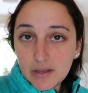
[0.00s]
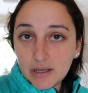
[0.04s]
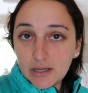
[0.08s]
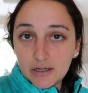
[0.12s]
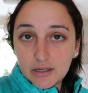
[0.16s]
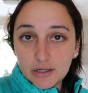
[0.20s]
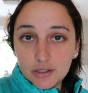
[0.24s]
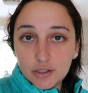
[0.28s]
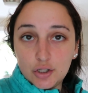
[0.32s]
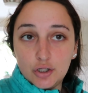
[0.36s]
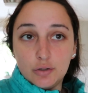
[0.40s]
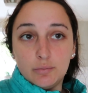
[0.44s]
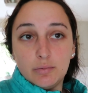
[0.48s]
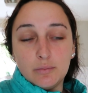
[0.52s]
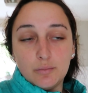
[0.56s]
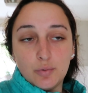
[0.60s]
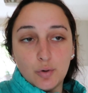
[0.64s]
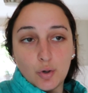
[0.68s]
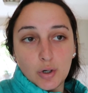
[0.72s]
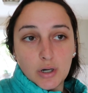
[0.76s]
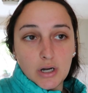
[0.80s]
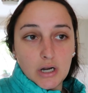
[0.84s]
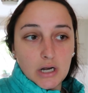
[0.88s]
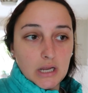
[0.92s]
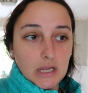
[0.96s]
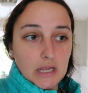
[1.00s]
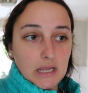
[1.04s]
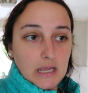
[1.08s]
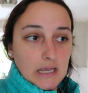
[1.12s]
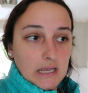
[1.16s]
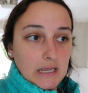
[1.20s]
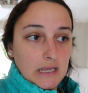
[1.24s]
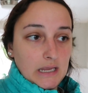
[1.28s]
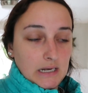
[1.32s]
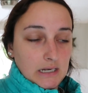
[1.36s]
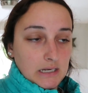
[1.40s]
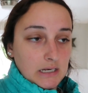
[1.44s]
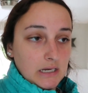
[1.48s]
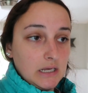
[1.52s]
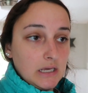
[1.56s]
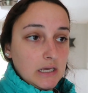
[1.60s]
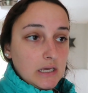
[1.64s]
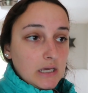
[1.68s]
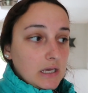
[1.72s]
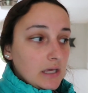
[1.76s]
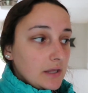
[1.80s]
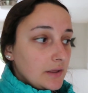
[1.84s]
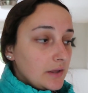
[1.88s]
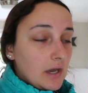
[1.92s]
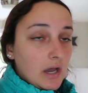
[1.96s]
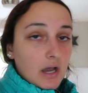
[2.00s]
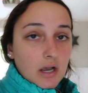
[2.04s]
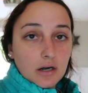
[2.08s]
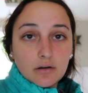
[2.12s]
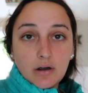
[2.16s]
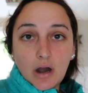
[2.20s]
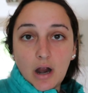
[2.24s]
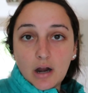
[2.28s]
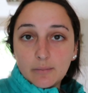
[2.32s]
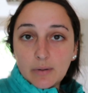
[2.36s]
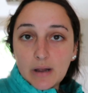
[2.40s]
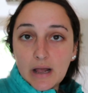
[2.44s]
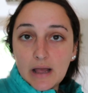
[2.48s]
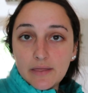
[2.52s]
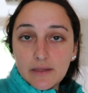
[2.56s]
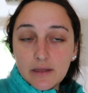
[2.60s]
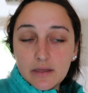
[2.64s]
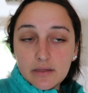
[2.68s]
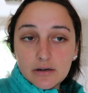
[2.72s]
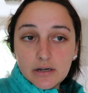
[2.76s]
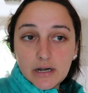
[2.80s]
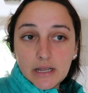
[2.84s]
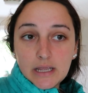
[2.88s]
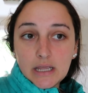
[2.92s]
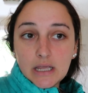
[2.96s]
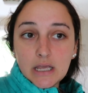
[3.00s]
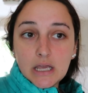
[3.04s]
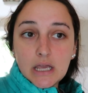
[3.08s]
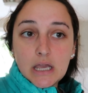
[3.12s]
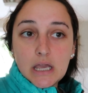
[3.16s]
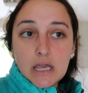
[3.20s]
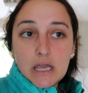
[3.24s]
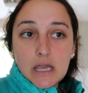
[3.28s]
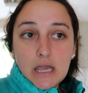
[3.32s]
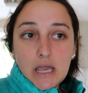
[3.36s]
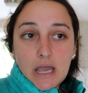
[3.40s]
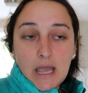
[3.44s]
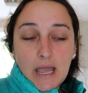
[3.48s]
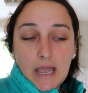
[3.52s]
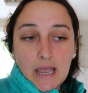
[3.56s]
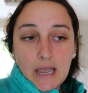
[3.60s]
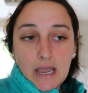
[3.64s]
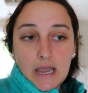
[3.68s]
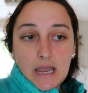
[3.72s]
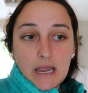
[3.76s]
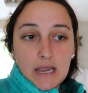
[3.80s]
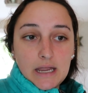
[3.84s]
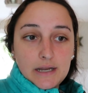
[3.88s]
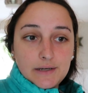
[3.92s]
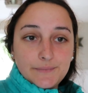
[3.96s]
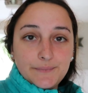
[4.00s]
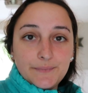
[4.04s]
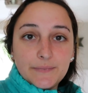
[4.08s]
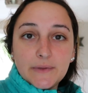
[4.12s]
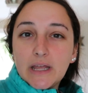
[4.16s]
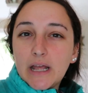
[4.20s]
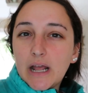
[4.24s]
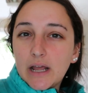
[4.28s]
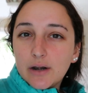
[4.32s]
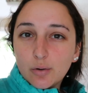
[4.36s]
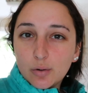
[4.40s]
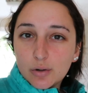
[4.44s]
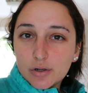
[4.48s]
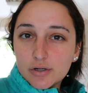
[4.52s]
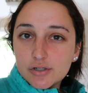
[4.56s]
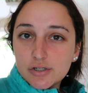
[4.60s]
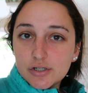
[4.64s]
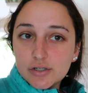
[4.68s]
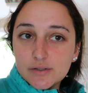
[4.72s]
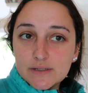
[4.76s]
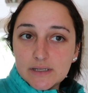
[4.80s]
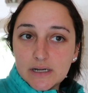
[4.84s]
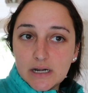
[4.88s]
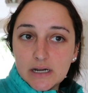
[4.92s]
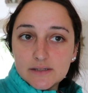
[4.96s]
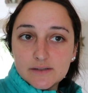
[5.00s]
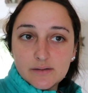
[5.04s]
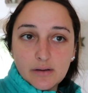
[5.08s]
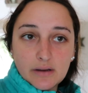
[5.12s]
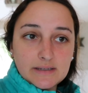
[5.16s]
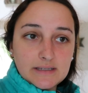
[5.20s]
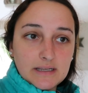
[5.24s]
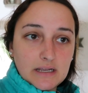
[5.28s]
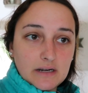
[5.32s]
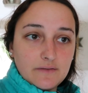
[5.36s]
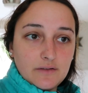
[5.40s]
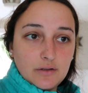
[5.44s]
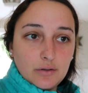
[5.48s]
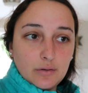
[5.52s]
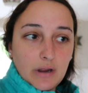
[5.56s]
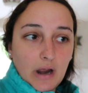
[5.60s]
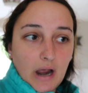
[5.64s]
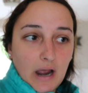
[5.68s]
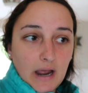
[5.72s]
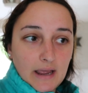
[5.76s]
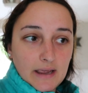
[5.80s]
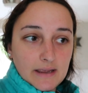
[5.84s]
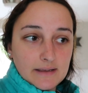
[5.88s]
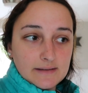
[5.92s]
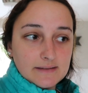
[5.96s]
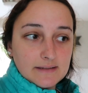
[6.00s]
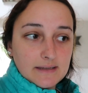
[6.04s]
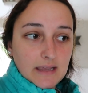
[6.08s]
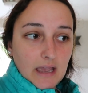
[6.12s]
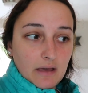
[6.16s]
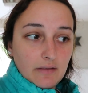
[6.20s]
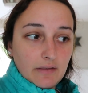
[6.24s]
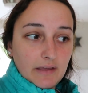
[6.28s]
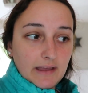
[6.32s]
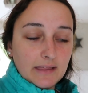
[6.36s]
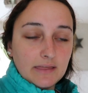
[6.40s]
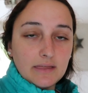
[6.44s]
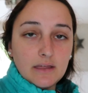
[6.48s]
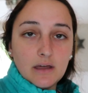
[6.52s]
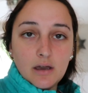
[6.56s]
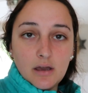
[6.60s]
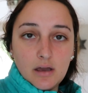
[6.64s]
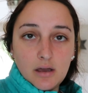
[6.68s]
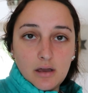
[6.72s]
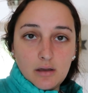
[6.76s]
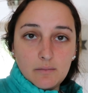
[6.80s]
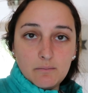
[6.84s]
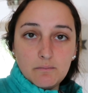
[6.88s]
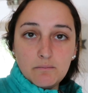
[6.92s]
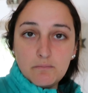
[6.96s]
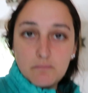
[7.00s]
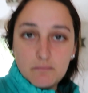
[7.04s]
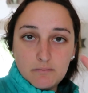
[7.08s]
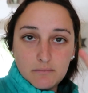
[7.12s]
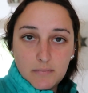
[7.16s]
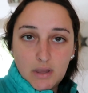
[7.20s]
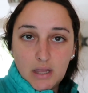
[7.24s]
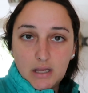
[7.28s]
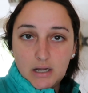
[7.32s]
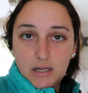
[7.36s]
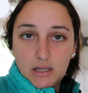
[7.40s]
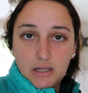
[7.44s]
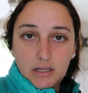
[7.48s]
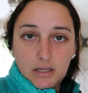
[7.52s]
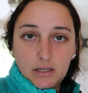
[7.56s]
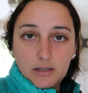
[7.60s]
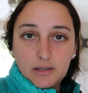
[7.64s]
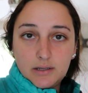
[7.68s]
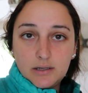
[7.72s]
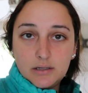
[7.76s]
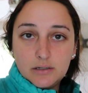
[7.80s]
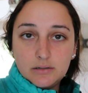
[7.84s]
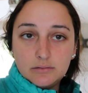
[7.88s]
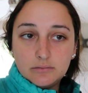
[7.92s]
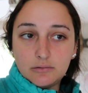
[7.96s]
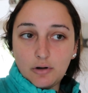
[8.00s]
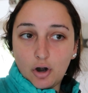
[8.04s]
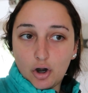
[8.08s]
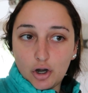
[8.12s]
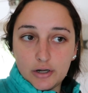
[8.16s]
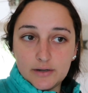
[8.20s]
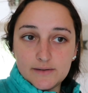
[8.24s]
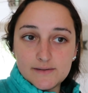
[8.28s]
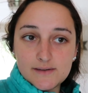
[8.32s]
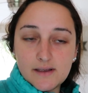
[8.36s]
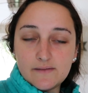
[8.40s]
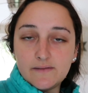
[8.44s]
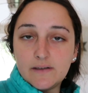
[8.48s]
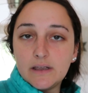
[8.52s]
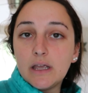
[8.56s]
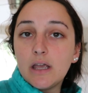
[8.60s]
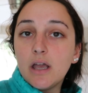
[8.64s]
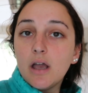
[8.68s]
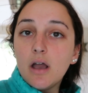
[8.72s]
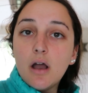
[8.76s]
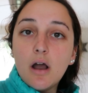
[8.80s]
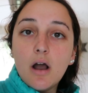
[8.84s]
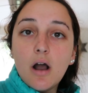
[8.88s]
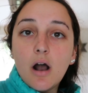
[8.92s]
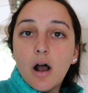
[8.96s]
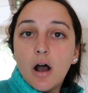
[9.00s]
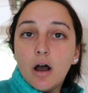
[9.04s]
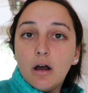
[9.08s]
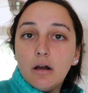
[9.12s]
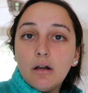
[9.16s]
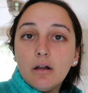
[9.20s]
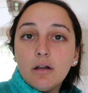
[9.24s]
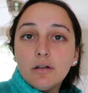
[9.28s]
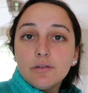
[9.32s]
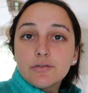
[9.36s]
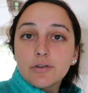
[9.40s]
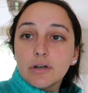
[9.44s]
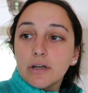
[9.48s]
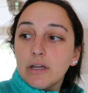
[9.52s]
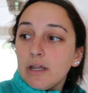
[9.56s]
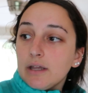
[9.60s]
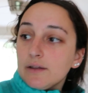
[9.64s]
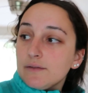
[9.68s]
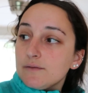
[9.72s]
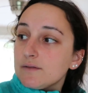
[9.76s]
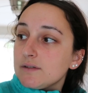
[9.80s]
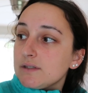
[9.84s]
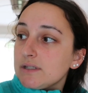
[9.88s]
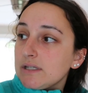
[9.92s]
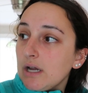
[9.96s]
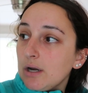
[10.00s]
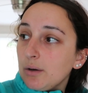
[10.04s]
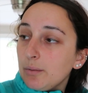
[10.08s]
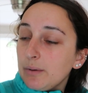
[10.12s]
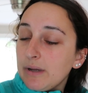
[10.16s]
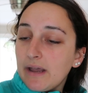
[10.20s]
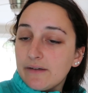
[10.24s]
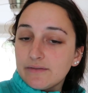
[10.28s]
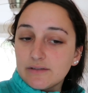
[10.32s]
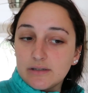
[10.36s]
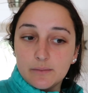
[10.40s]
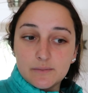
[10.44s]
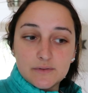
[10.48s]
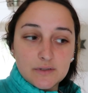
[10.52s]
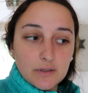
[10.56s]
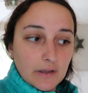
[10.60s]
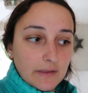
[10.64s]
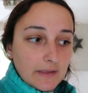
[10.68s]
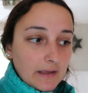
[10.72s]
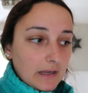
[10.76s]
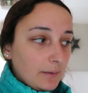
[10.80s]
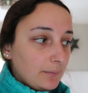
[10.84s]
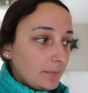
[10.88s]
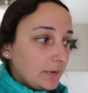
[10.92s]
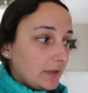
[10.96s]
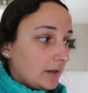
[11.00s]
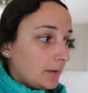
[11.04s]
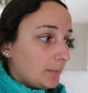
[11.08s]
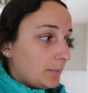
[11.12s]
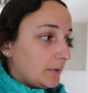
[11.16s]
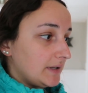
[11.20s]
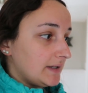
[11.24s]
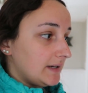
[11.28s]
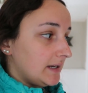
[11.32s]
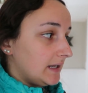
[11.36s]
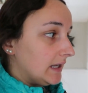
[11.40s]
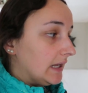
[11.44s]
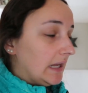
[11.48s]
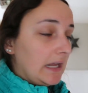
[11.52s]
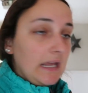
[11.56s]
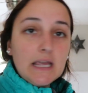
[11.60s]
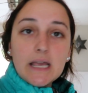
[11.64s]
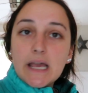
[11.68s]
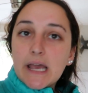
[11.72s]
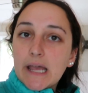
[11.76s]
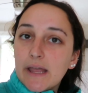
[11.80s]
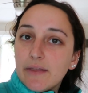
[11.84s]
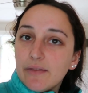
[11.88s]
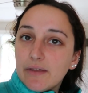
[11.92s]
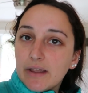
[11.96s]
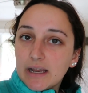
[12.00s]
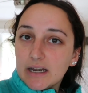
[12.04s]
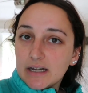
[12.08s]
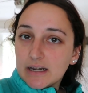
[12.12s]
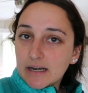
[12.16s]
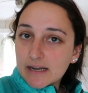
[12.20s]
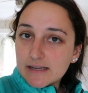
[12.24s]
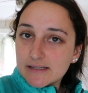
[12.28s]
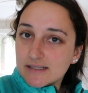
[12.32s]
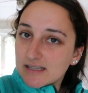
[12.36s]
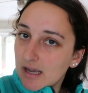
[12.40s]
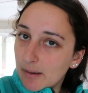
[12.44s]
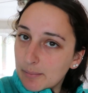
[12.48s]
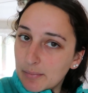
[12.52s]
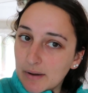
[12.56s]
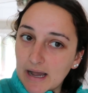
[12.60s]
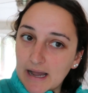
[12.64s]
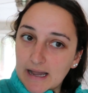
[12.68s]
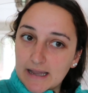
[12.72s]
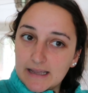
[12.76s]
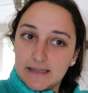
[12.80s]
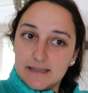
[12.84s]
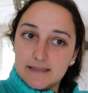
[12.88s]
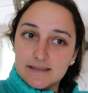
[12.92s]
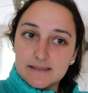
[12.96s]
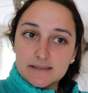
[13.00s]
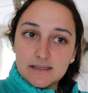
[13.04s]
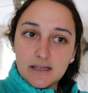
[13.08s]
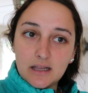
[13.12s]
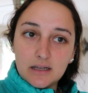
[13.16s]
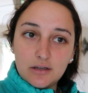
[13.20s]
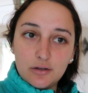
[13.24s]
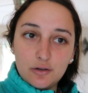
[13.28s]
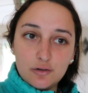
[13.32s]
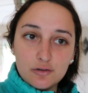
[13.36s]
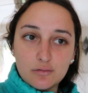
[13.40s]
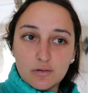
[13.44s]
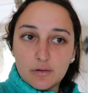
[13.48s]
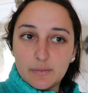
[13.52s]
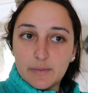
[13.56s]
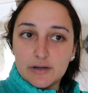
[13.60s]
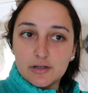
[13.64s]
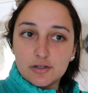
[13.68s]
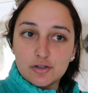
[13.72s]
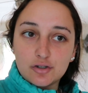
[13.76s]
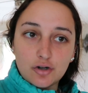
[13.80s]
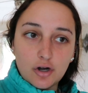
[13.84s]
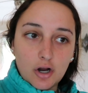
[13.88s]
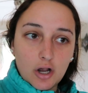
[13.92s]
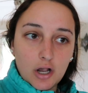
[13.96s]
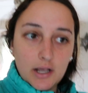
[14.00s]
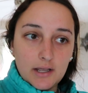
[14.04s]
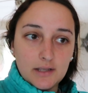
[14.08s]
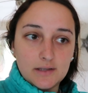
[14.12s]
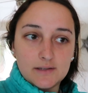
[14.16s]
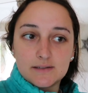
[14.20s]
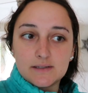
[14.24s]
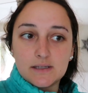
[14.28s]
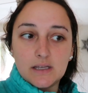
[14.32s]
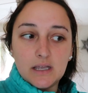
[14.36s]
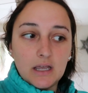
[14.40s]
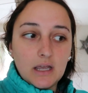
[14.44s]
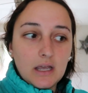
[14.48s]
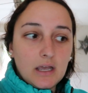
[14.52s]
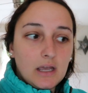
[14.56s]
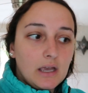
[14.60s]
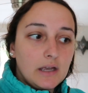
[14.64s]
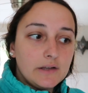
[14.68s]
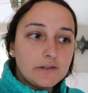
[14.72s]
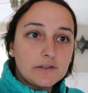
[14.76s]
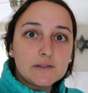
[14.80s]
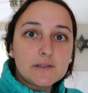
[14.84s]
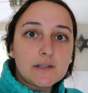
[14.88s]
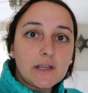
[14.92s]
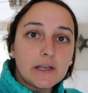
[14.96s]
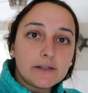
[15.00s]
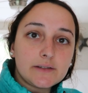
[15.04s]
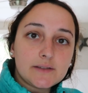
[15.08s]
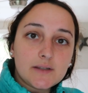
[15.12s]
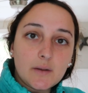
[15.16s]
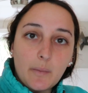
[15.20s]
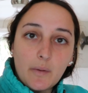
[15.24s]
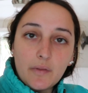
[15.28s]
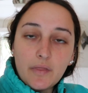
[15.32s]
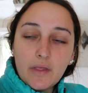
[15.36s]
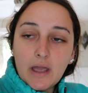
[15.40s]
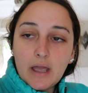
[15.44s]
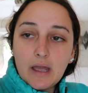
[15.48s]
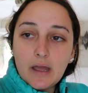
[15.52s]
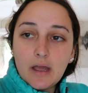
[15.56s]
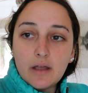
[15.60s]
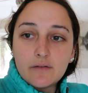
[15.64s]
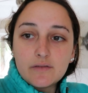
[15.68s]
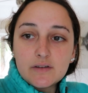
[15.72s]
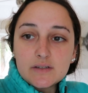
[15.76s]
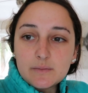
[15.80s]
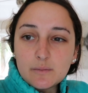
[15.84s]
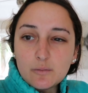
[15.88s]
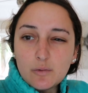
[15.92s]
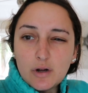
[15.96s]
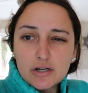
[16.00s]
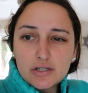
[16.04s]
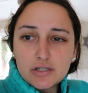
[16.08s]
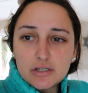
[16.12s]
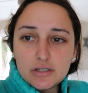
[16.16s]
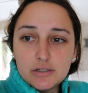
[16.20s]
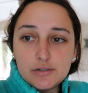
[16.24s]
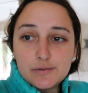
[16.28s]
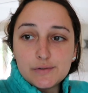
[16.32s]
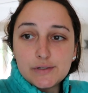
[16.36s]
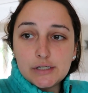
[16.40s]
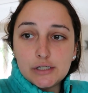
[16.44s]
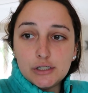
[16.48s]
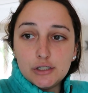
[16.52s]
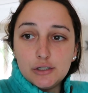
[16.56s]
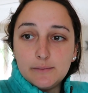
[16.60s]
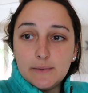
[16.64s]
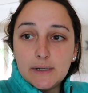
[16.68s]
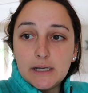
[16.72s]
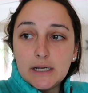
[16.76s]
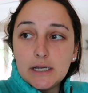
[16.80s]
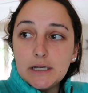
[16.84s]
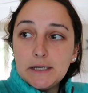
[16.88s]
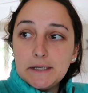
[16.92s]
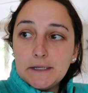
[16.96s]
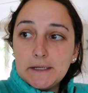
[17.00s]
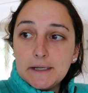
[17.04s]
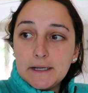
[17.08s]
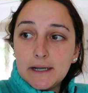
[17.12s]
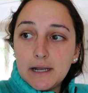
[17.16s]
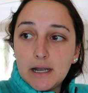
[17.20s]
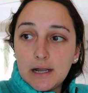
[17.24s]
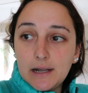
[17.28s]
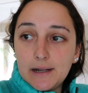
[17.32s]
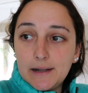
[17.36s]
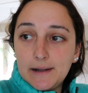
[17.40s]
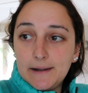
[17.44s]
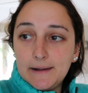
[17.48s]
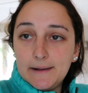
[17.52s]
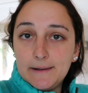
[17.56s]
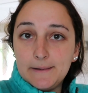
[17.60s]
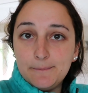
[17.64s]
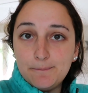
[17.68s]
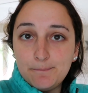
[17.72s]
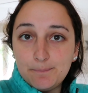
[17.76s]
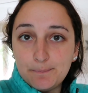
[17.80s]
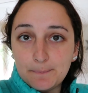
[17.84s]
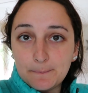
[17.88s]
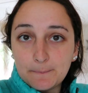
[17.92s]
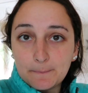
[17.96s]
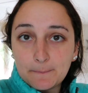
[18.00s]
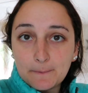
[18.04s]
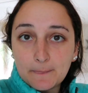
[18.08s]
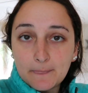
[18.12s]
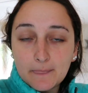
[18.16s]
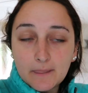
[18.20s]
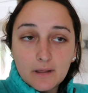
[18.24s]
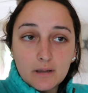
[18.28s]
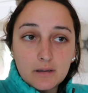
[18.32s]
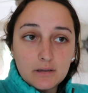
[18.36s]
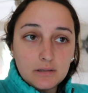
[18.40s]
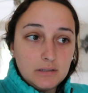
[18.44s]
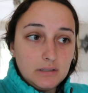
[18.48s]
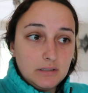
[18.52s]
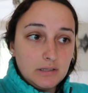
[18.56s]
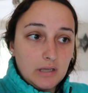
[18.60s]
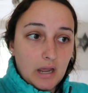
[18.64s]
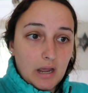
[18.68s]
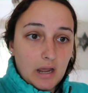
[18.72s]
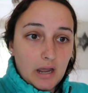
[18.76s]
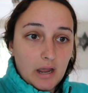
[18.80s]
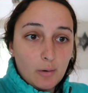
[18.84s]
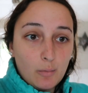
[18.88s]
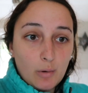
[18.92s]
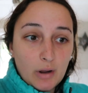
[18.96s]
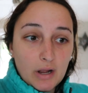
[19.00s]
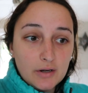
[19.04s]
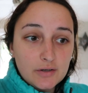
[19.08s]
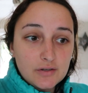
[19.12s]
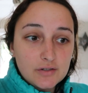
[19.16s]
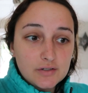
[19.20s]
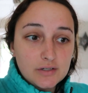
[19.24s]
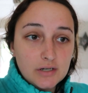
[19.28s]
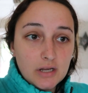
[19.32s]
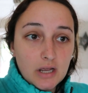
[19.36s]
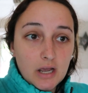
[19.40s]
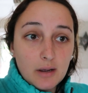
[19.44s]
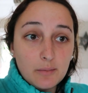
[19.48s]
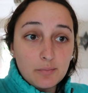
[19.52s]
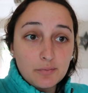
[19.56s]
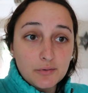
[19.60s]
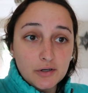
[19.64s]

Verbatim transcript: made a Cuban pork in the crock pot the other night and it had orange juice in it. So I said, if you guys get like the mini cartons of it, I'll drink it. So we have some. So I think I'm gonna put it in like a nice cup of ice and use one of my straws and just kind of sip on that. I've just been watching YouTube. Um, yeah, I watched uh,